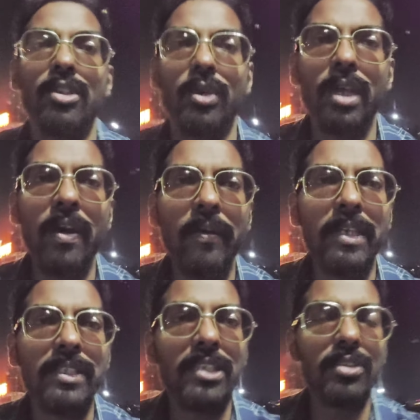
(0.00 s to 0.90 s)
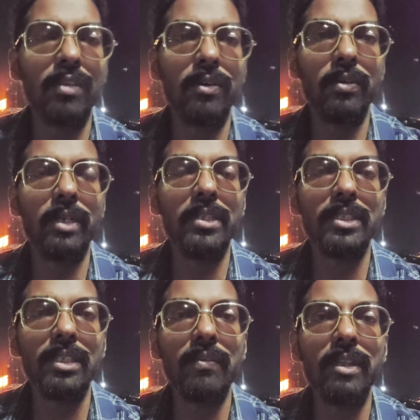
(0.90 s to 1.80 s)
So yeah trainers, that's all for
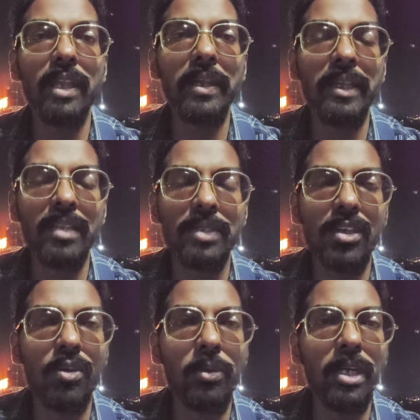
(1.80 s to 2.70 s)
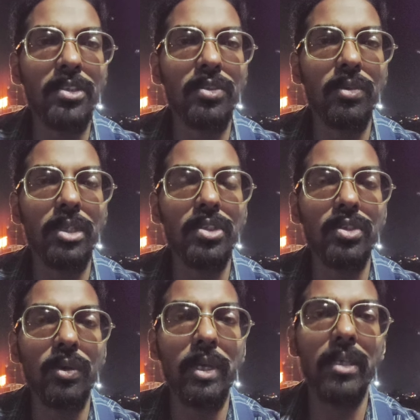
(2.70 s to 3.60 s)
today's journey with Niantic Games. I hope you guys do
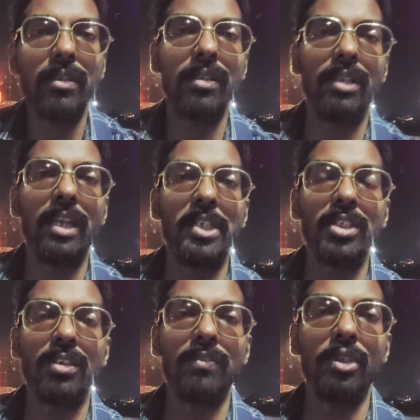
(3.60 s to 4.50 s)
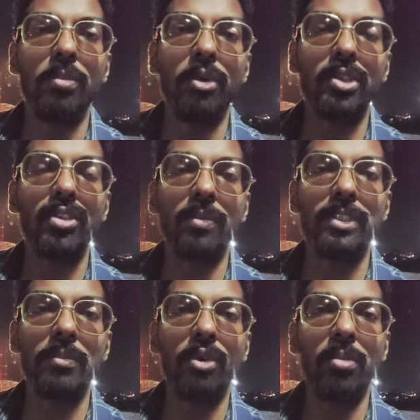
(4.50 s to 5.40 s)
enjoying the addition of new
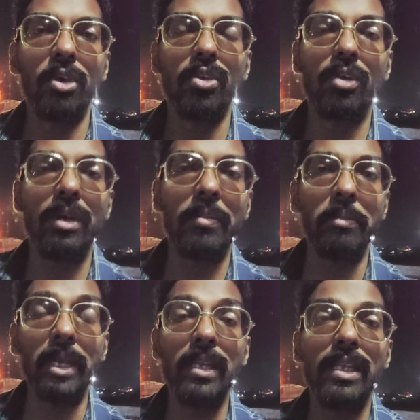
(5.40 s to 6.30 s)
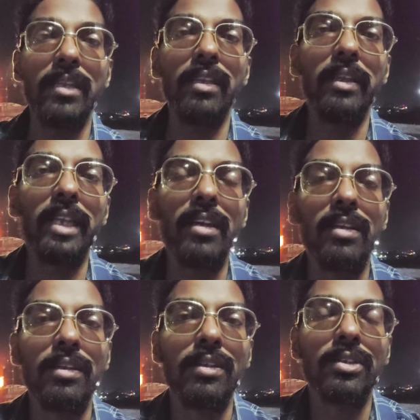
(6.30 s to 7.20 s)
Pokestops in Pokemon Go, mainly in India.